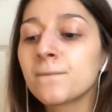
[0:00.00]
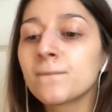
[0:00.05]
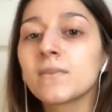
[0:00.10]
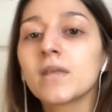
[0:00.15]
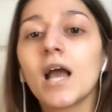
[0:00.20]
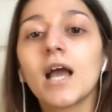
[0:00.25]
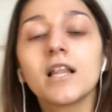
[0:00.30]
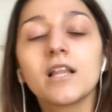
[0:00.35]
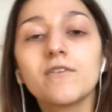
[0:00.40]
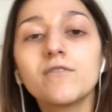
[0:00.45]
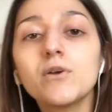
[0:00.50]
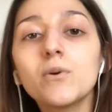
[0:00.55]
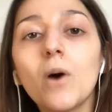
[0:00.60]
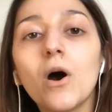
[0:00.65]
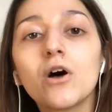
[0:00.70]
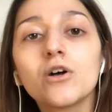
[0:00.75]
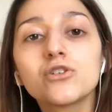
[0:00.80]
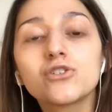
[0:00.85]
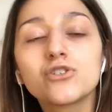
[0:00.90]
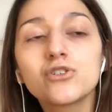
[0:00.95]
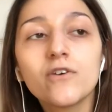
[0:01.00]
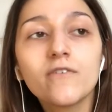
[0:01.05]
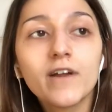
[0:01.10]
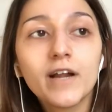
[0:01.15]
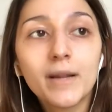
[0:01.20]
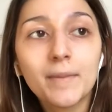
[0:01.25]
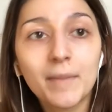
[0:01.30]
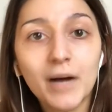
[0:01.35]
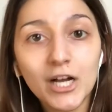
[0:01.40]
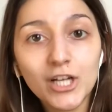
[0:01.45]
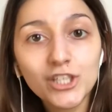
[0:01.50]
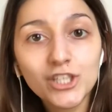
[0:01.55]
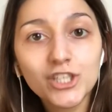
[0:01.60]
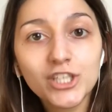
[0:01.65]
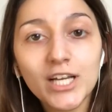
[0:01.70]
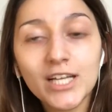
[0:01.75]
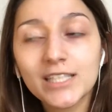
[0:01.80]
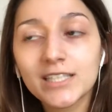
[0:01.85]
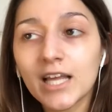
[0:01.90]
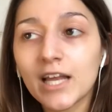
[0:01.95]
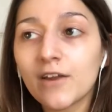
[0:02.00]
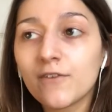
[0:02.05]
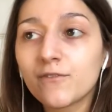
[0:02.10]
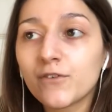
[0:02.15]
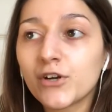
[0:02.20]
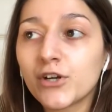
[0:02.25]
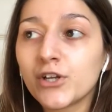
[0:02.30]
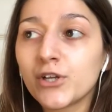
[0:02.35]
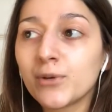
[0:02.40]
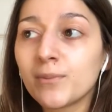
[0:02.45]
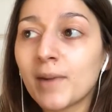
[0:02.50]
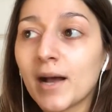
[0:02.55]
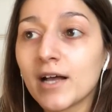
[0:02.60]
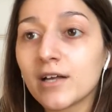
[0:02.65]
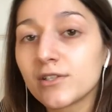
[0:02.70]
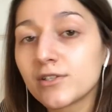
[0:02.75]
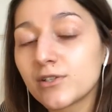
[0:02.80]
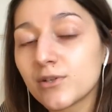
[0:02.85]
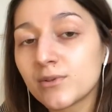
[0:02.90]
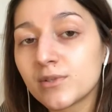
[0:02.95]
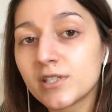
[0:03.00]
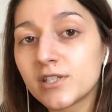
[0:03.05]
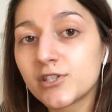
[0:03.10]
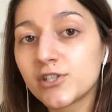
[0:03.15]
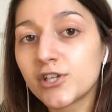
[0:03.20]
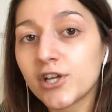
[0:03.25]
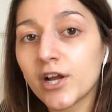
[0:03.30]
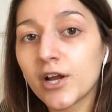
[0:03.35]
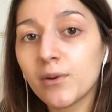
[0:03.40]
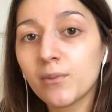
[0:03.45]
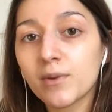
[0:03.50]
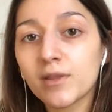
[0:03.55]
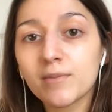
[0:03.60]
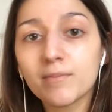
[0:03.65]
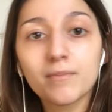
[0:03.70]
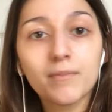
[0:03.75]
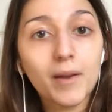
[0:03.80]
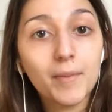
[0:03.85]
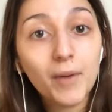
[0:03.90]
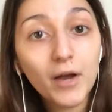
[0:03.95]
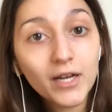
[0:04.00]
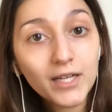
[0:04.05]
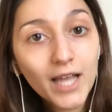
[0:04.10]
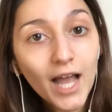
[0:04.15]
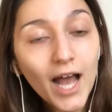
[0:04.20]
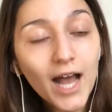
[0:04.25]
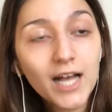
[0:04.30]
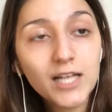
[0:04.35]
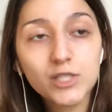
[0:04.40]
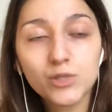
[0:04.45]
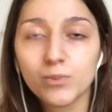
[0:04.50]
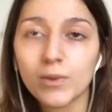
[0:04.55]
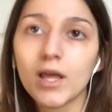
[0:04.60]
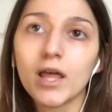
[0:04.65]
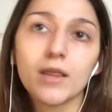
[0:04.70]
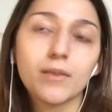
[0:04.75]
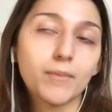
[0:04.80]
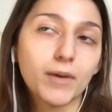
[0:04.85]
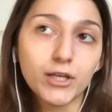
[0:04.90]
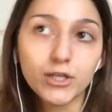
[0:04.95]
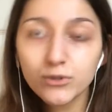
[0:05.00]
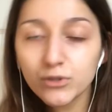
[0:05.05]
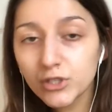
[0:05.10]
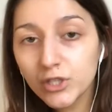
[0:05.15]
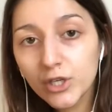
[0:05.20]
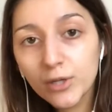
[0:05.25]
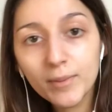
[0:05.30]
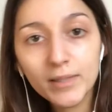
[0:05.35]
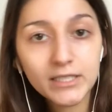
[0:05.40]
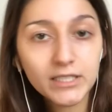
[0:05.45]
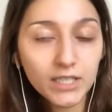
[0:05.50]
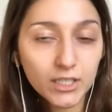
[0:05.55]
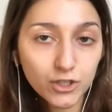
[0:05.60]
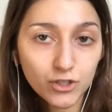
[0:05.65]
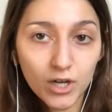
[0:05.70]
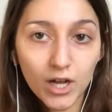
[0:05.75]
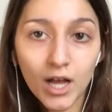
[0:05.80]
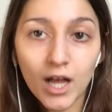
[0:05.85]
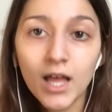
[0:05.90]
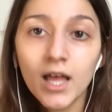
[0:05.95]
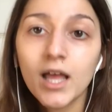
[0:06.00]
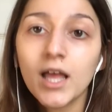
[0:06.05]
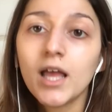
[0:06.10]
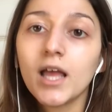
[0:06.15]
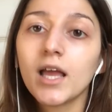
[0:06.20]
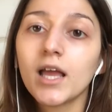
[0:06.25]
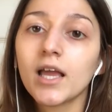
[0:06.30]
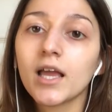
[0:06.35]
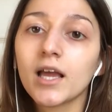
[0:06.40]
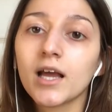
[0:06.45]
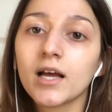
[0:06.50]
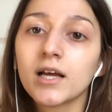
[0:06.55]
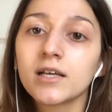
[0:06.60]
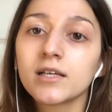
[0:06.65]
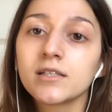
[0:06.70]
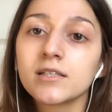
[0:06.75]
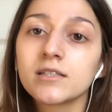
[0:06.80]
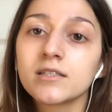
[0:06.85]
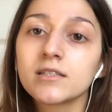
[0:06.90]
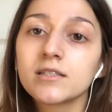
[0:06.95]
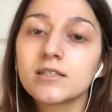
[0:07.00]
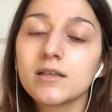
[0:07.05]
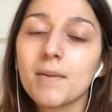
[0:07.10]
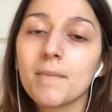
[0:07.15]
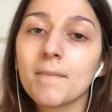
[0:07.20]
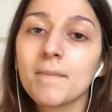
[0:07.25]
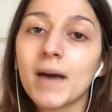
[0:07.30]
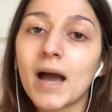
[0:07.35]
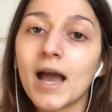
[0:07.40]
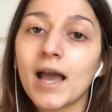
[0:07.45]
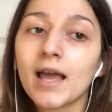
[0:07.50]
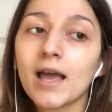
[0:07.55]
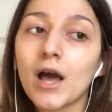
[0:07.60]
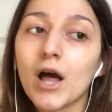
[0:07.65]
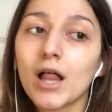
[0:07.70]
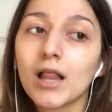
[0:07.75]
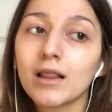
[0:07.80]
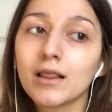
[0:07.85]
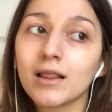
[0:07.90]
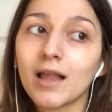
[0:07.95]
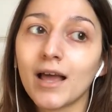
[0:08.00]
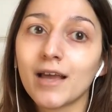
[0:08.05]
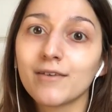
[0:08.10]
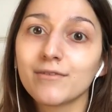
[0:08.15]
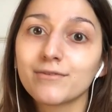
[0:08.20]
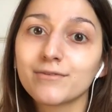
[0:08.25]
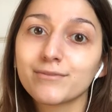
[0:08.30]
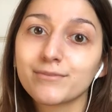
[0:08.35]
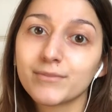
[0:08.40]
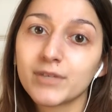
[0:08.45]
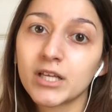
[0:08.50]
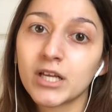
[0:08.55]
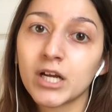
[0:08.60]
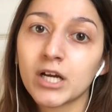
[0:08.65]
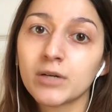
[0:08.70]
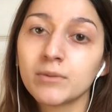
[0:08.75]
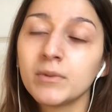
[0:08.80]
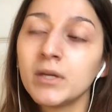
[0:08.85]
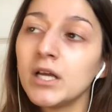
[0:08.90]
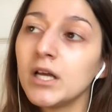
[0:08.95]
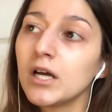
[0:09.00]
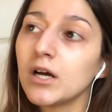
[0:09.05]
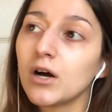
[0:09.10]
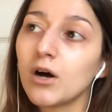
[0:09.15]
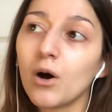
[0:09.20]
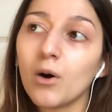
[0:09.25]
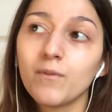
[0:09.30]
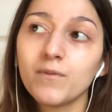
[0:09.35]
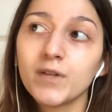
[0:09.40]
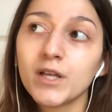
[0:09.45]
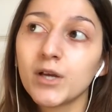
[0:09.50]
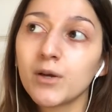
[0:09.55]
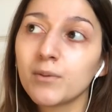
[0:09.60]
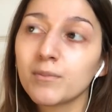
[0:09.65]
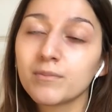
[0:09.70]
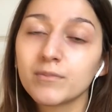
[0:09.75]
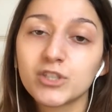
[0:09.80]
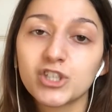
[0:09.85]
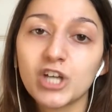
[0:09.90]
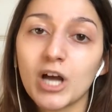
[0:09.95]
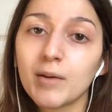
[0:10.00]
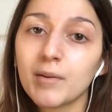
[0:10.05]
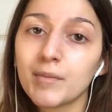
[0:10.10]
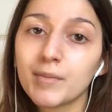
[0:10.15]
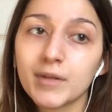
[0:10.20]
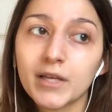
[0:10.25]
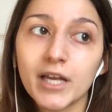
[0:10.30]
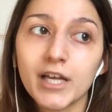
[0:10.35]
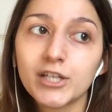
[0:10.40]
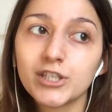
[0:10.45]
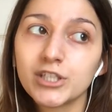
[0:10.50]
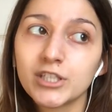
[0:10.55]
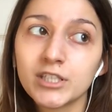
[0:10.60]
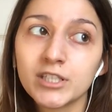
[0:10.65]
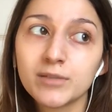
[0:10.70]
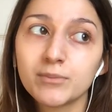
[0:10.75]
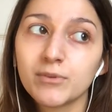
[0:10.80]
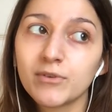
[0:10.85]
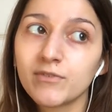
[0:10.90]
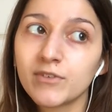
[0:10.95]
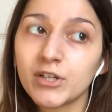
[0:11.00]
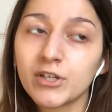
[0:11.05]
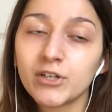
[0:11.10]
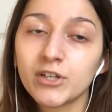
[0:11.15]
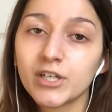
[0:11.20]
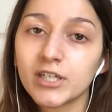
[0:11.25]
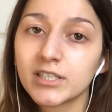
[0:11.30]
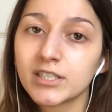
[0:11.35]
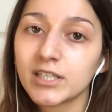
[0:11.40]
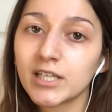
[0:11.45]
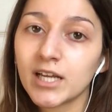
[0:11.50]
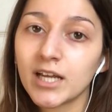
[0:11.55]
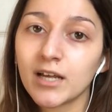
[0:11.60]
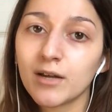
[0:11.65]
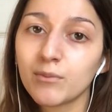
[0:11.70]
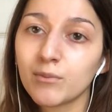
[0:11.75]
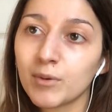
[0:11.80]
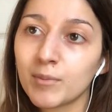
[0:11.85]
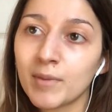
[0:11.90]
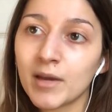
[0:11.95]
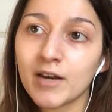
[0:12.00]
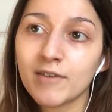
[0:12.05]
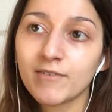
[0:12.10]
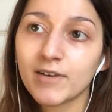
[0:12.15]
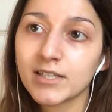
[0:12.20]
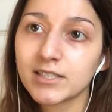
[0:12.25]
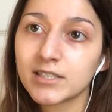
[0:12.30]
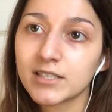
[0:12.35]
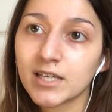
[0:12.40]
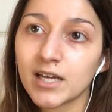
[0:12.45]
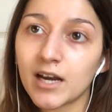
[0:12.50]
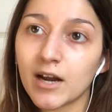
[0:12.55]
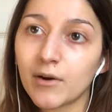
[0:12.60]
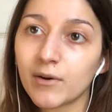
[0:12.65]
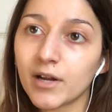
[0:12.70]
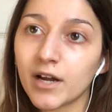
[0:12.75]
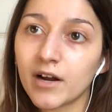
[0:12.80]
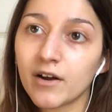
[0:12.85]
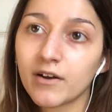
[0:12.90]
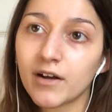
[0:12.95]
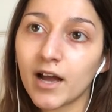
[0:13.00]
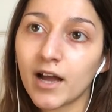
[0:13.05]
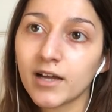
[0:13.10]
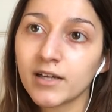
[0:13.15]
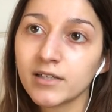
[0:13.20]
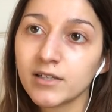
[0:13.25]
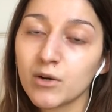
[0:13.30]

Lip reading: I love you all so very much. Excited for new milestones this year with my podcast, with my YouTube, etc., and my life, Hopefully, job applications, moving to New York City, we're manifesting it out here, okay?